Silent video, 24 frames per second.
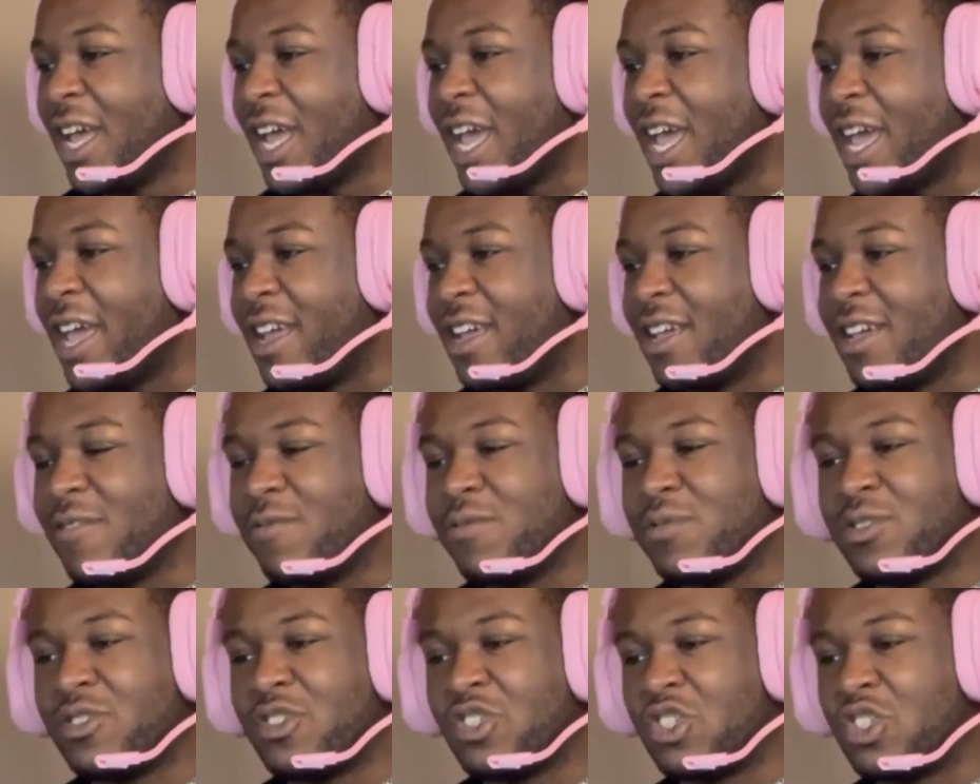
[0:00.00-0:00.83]
And it
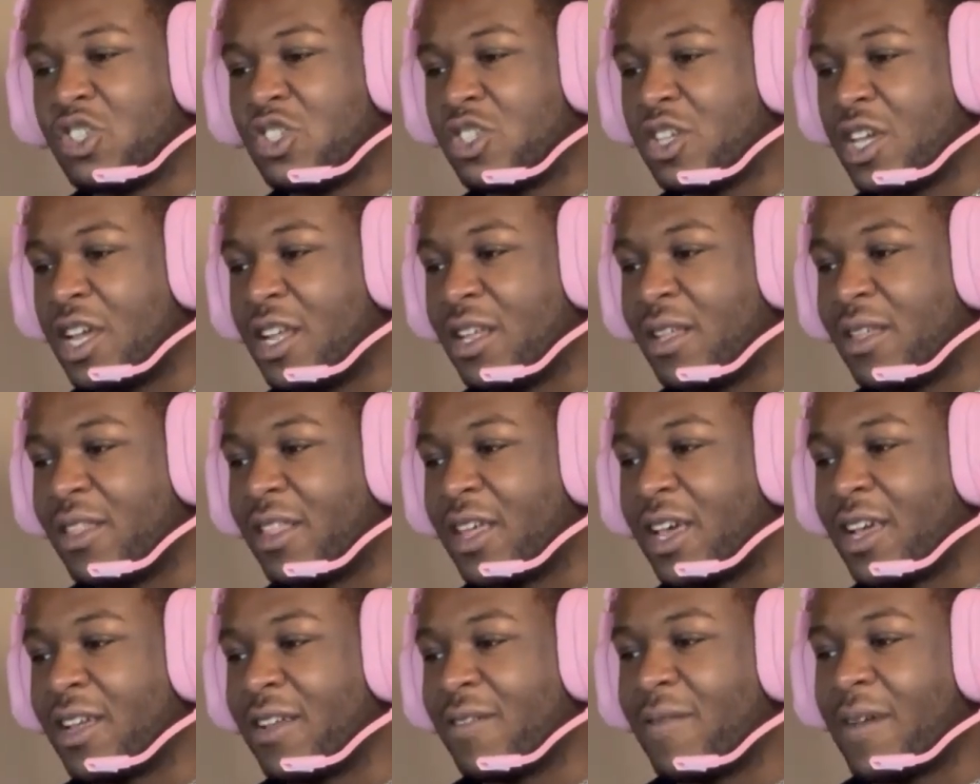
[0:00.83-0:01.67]
was, and
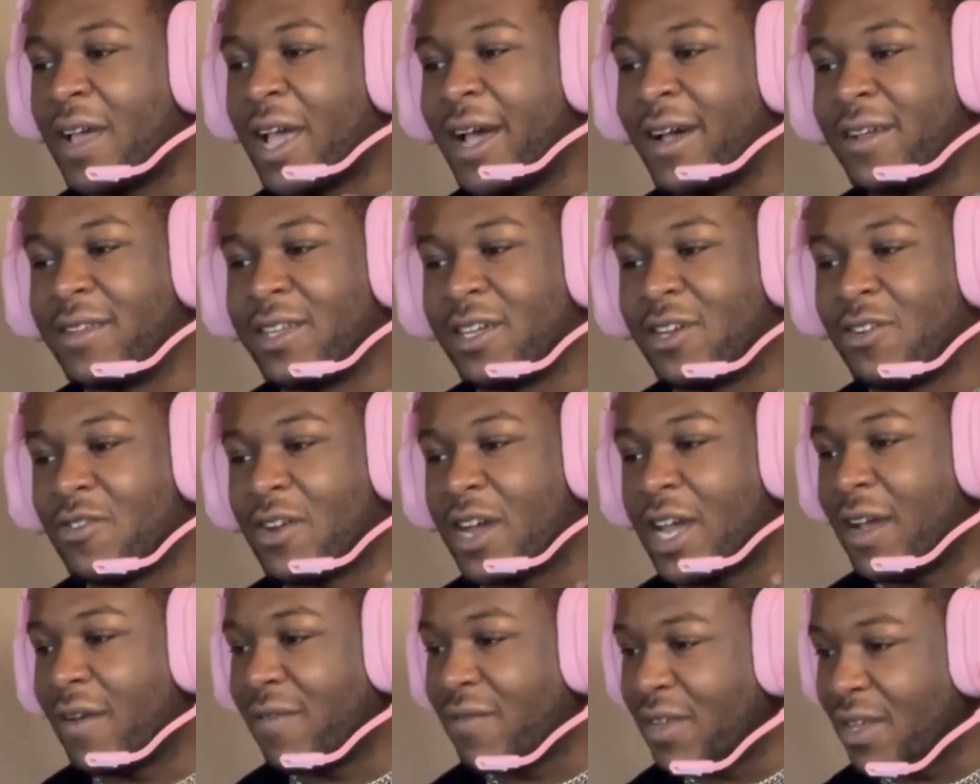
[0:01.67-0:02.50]
like how the
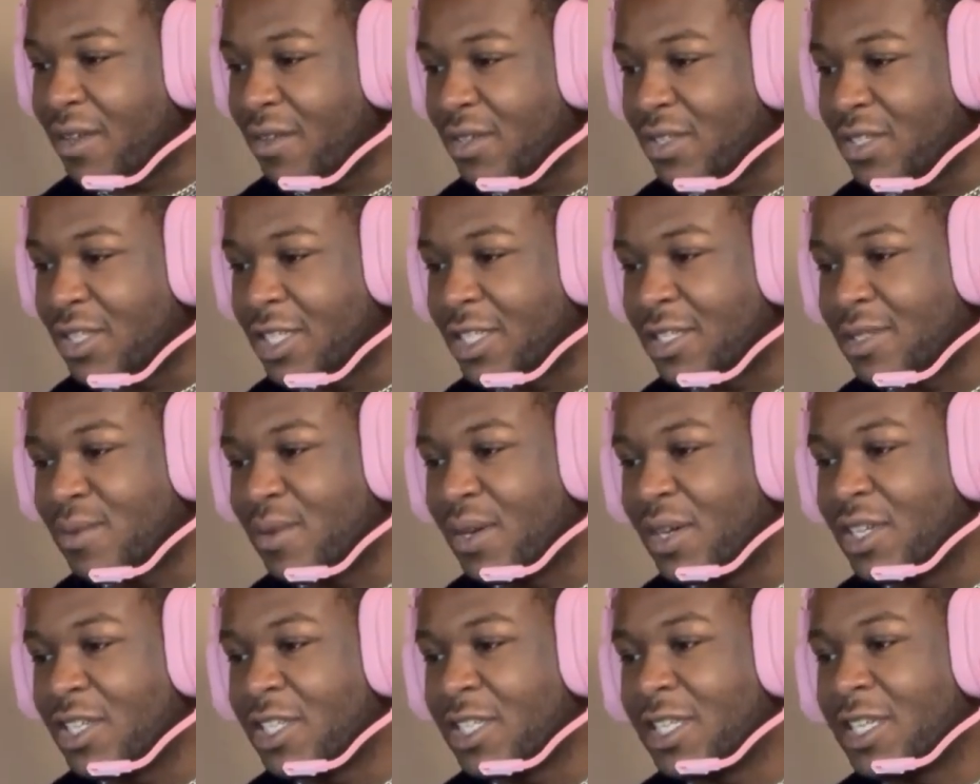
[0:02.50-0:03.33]
gravity of the
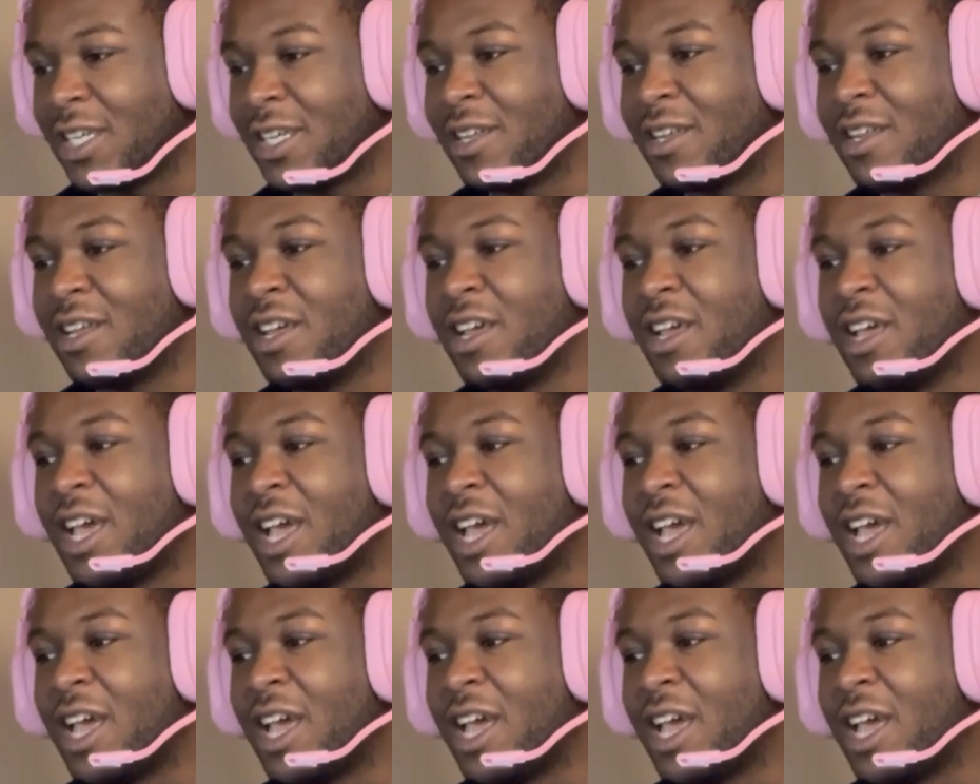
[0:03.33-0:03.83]
situation,